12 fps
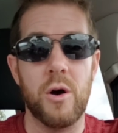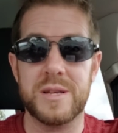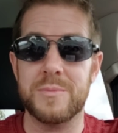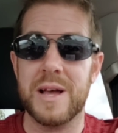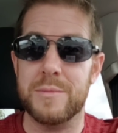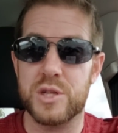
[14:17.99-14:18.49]

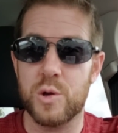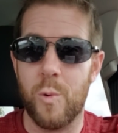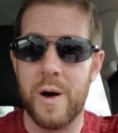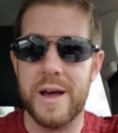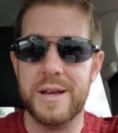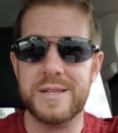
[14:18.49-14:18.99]
sometimes
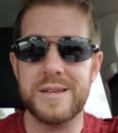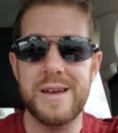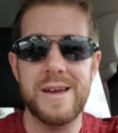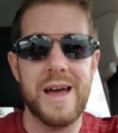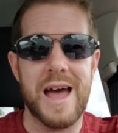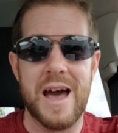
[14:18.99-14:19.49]
twice,
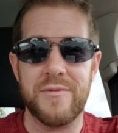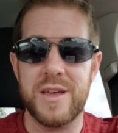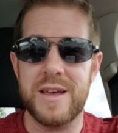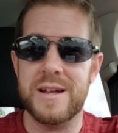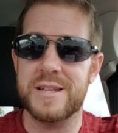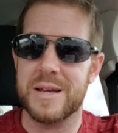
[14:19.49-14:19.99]
have
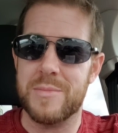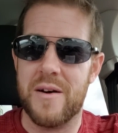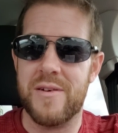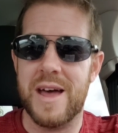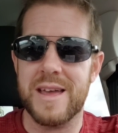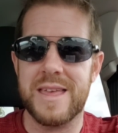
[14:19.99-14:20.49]
kids, some
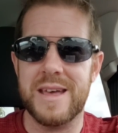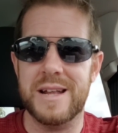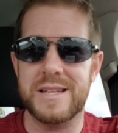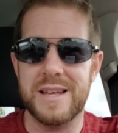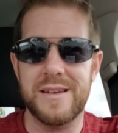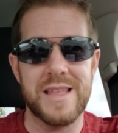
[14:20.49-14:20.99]
haven't had kids,